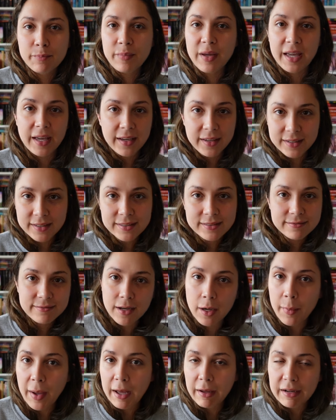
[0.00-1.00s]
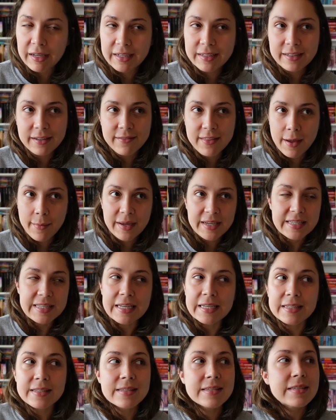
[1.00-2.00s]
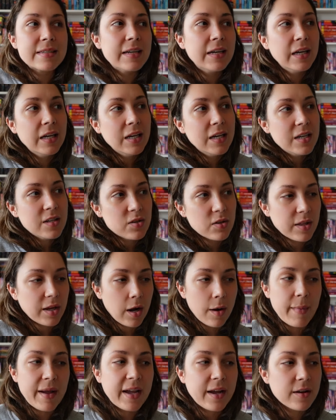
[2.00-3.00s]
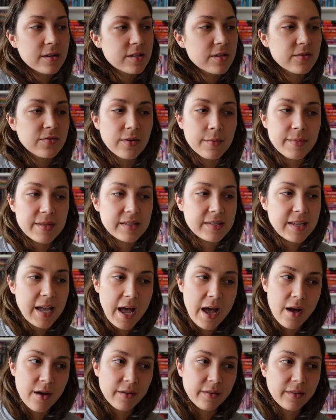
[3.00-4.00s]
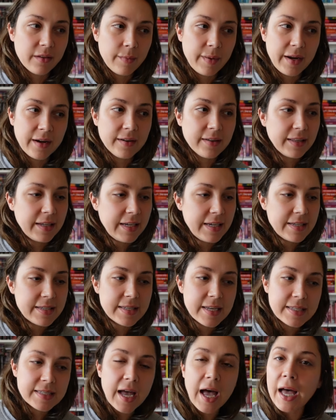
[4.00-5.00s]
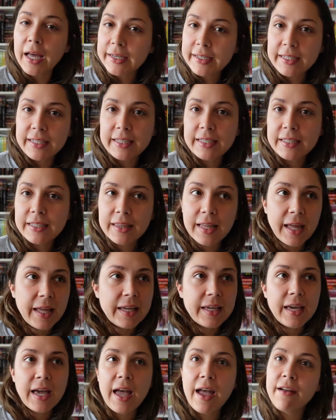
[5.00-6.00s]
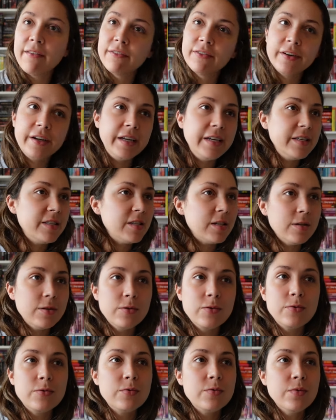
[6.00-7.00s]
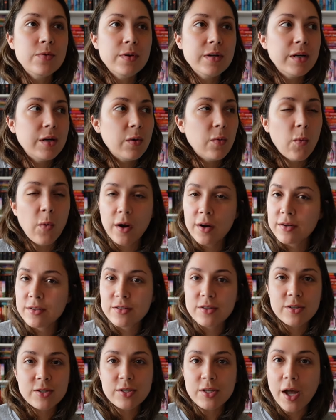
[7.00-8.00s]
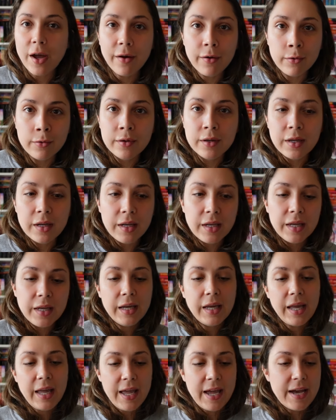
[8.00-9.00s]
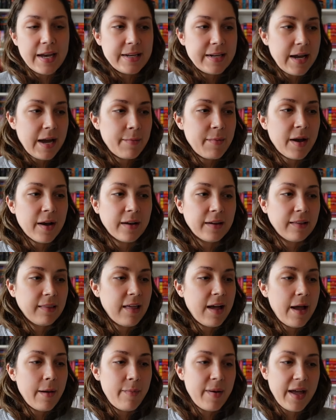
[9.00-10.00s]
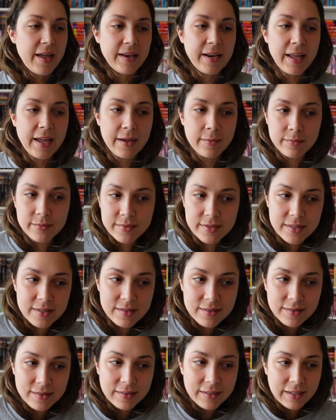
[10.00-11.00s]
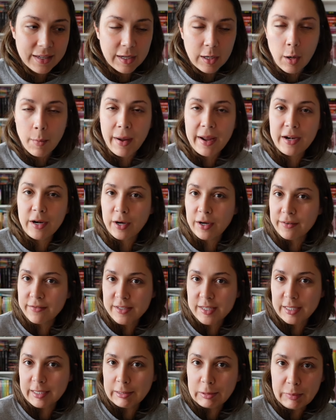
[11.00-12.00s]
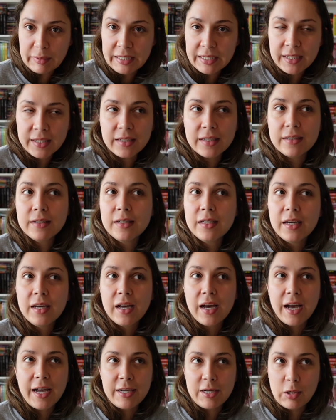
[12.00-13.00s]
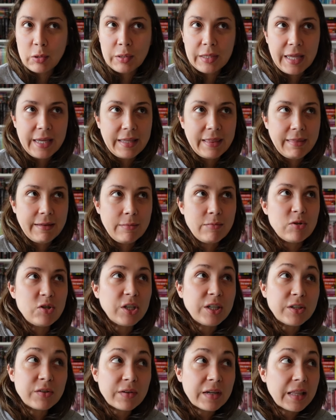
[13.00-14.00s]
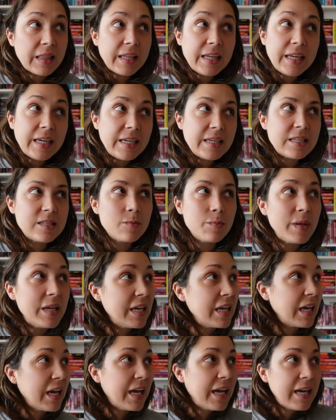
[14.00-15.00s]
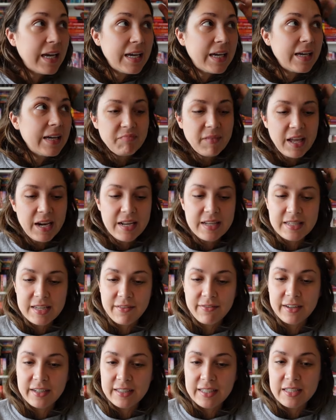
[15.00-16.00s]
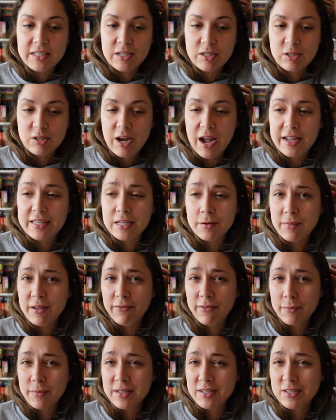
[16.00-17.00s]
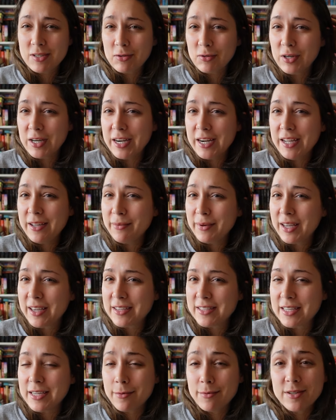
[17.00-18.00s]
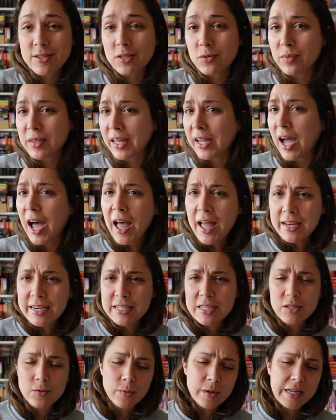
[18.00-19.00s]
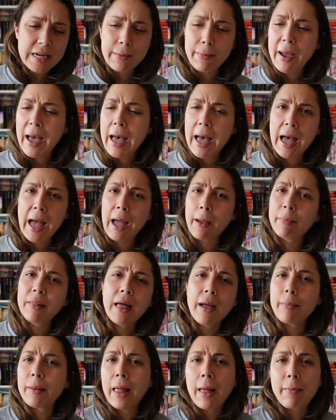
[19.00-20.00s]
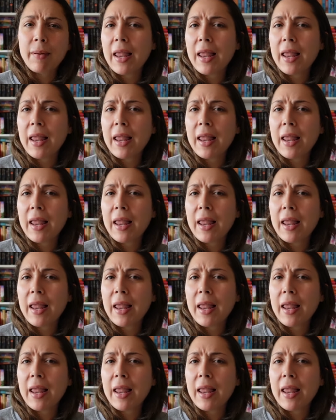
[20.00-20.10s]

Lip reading: pick about it, if that makes sense. So like our main character's from the South. Apparently he says honey like every two words or so. And I'm not gonna lie, pet names get on my nerves a little bit. I don't like them generally speaking. And it definitely distracted me from the story because he would just be like, honey, sweetie pie, blah, blah,